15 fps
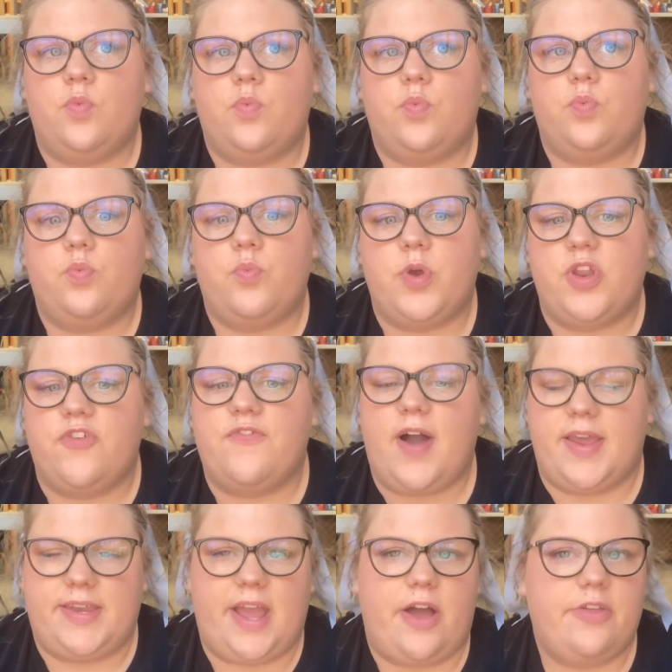when you
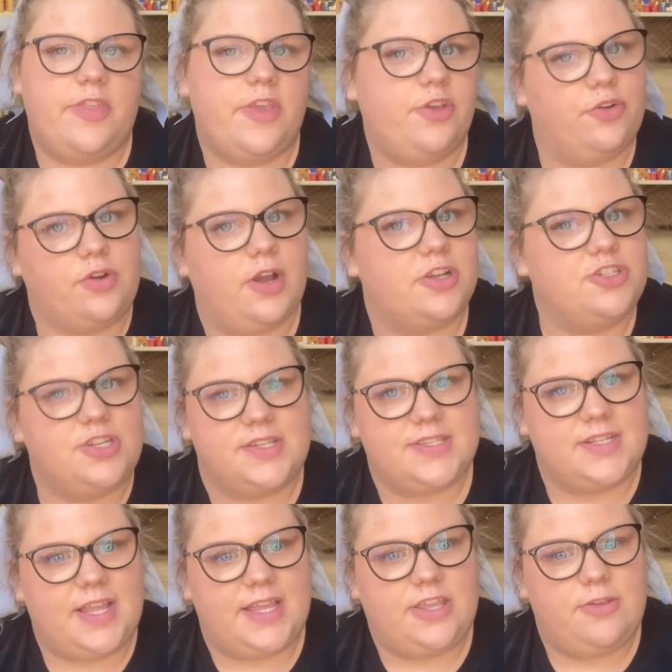find out that your crush doesn't
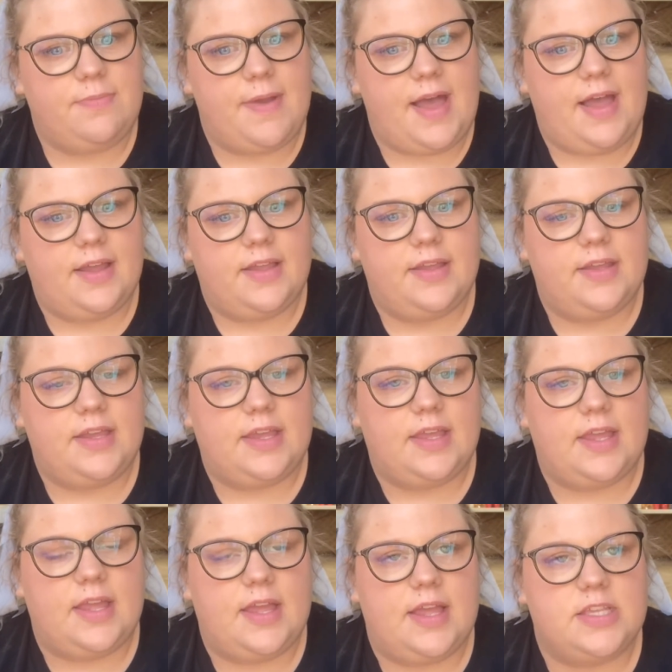like you back,
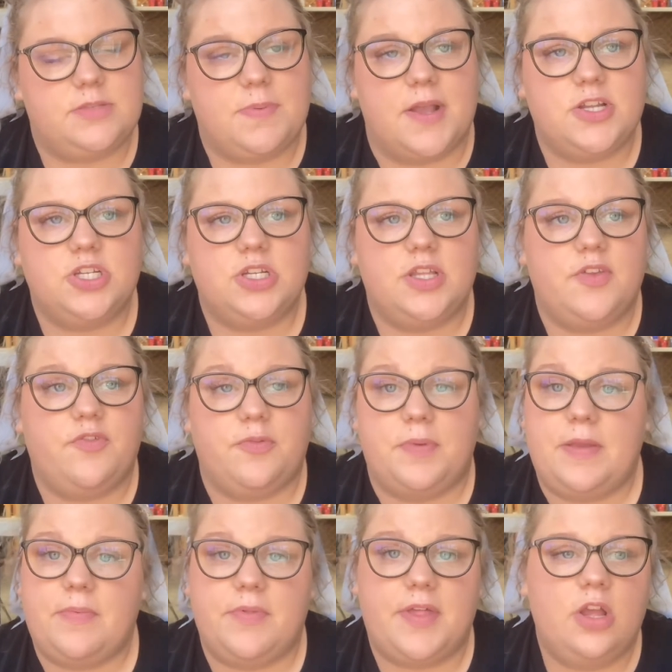especially for
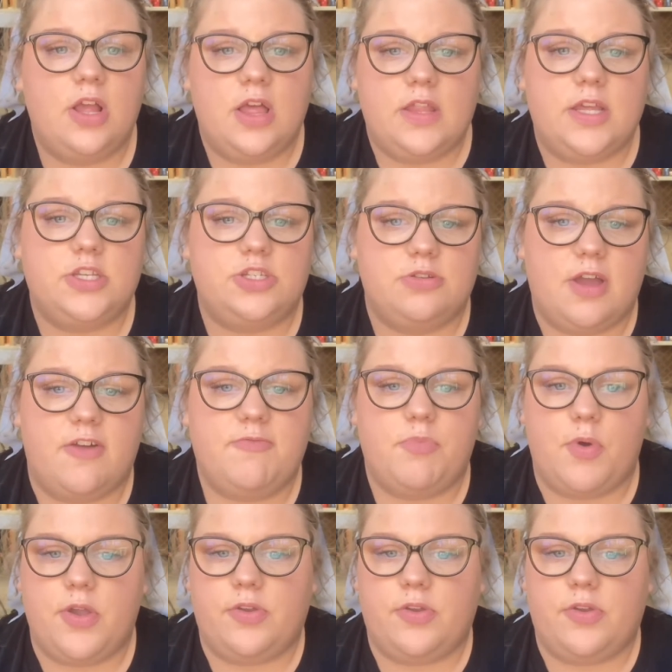people that do have have boy